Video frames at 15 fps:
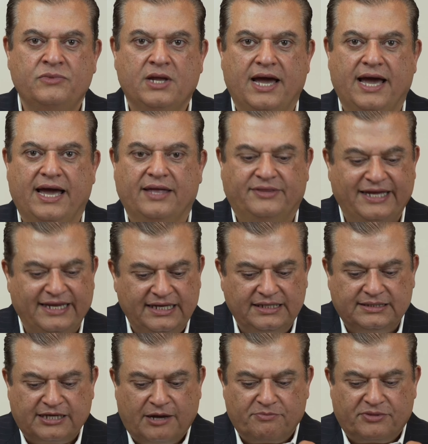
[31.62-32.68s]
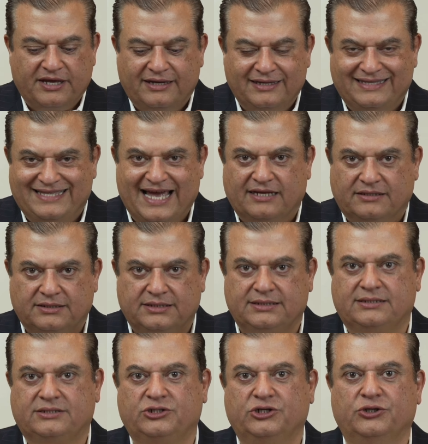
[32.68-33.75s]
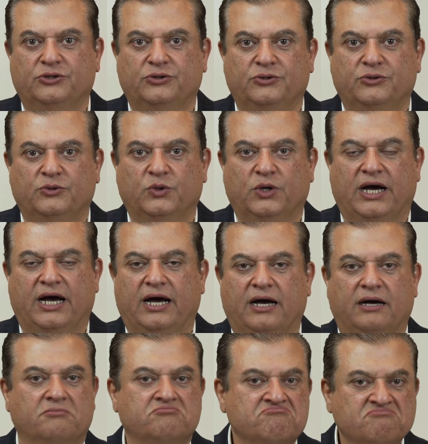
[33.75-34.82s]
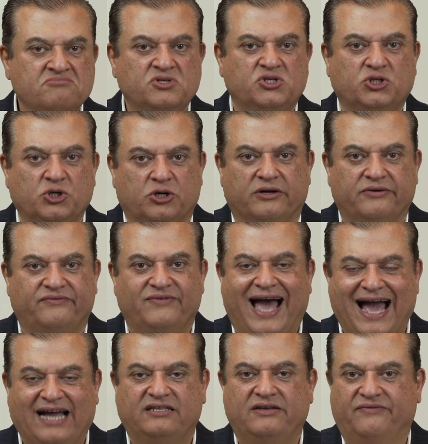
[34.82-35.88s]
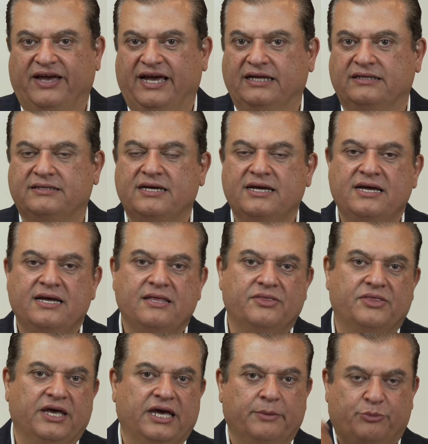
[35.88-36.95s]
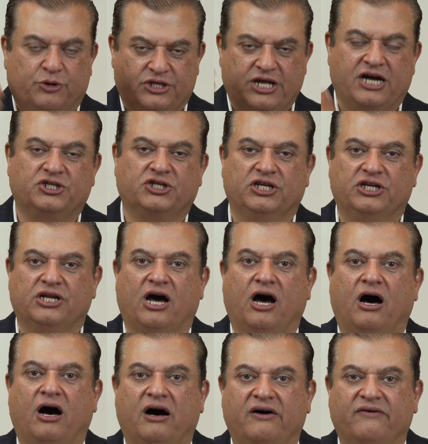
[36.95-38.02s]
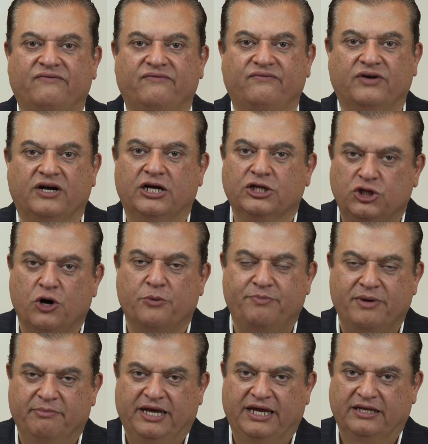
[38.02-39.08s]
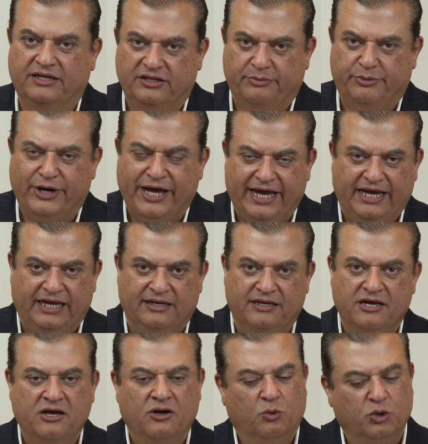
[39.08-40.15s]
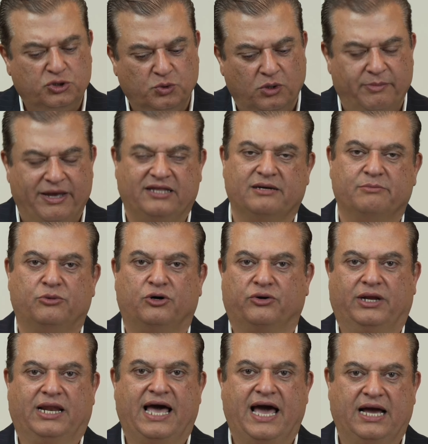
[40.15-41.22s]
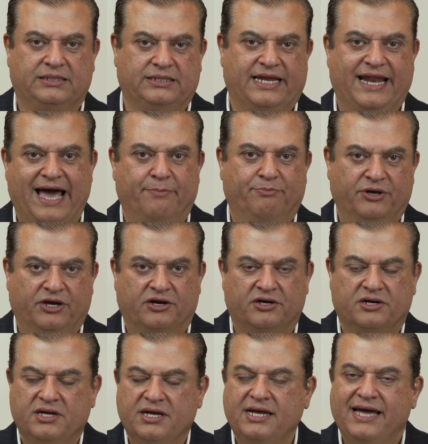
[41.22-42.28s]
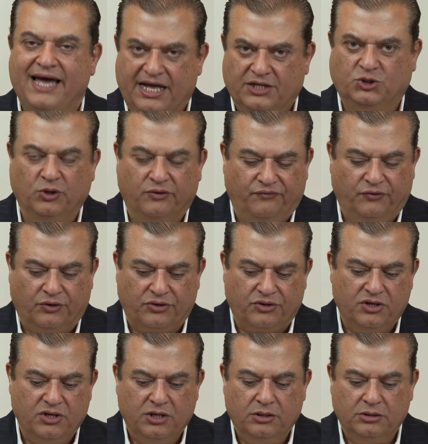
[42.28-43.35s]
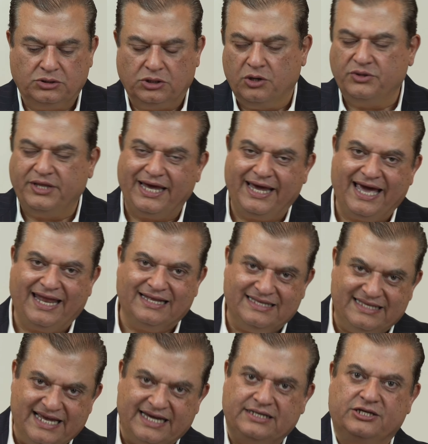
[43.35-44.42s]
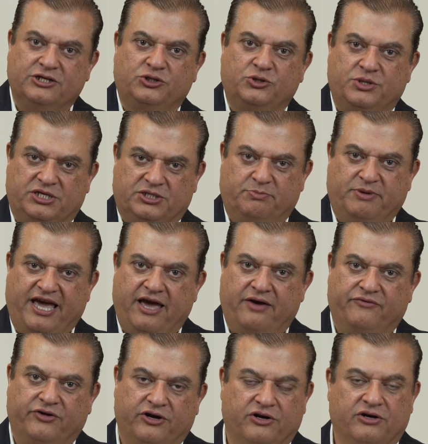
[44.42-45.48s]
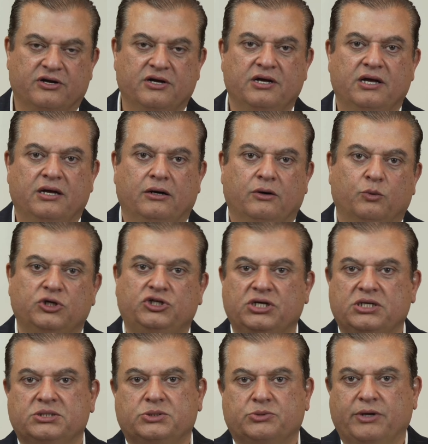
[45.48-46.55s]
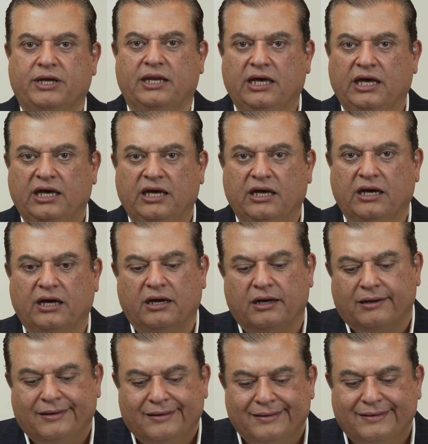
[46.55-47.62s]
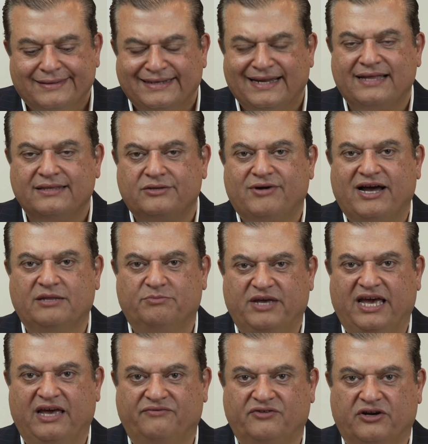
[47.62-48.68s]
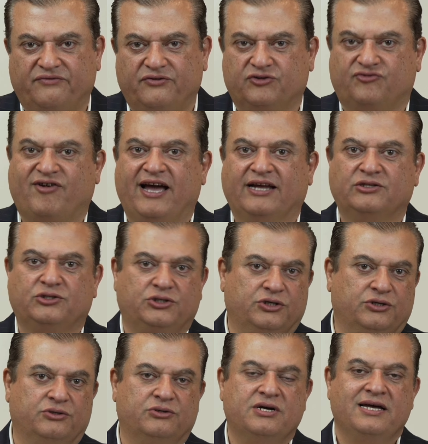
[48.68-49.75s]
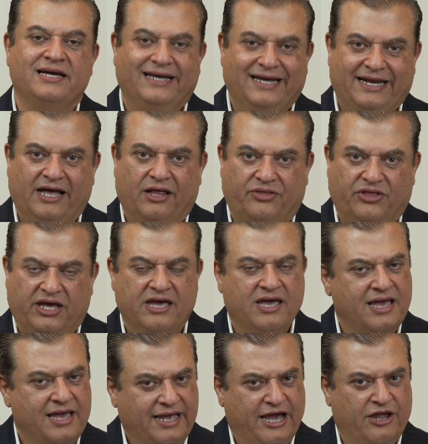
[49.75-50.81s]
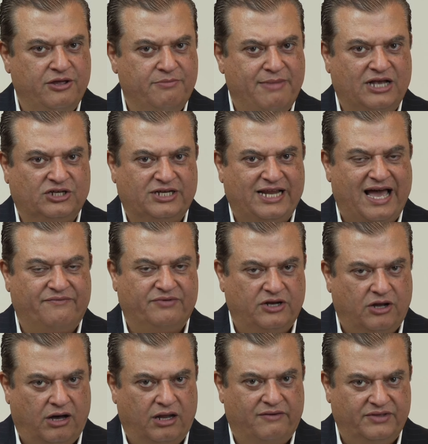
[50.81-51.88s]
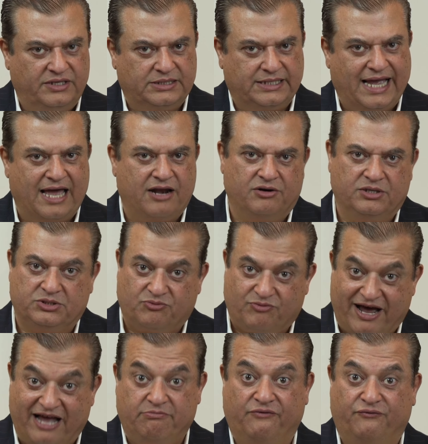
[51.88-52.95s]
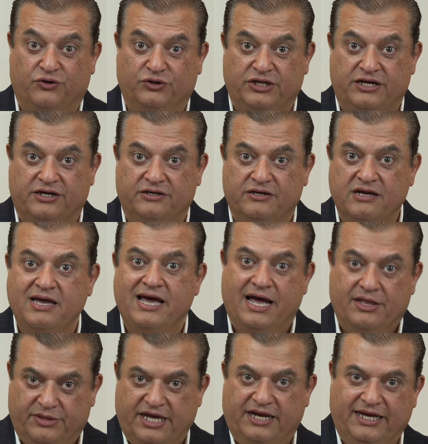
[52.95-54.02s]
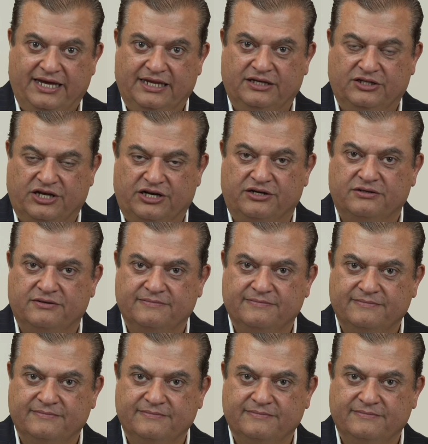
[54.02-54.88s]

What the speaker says: and they need something dense to sort of activate the production of dopamine in the brain, which will make them more relaxed and happier and so forth. So they get addicted to this behavior, which is really not the right behavior if you're trying to get healthy. Can you imagine having all of these calories right before dinner and then eating dinner?